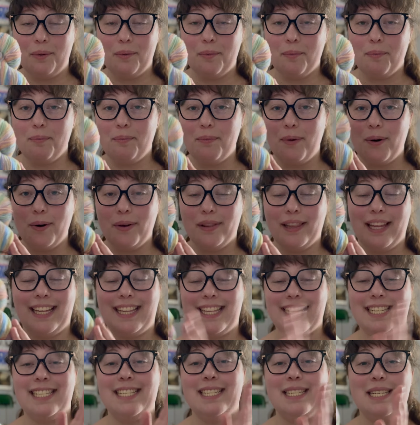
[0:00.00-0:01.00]

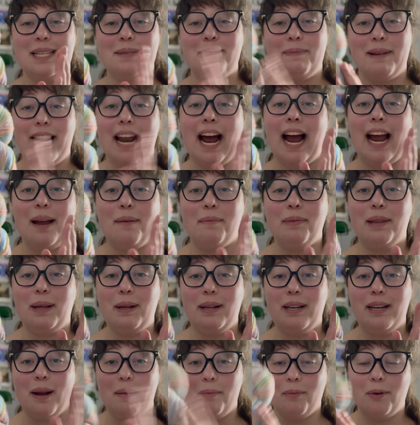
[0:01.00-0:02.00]
this is the spin I am the
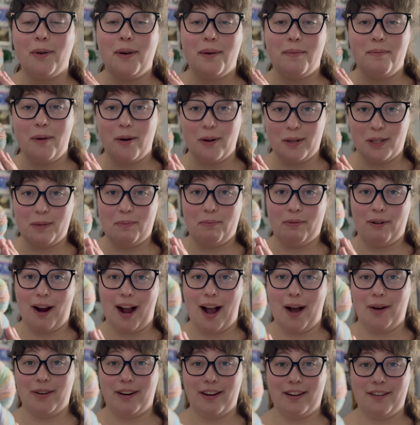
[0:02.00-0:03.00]
number one most
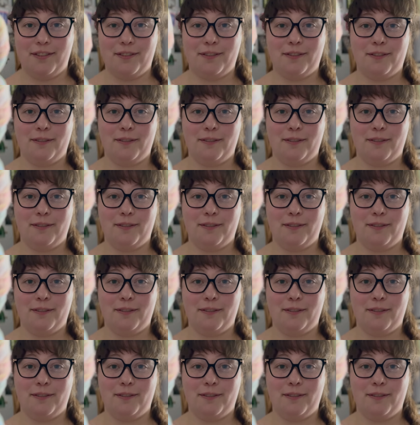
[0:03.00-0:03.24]
proud of.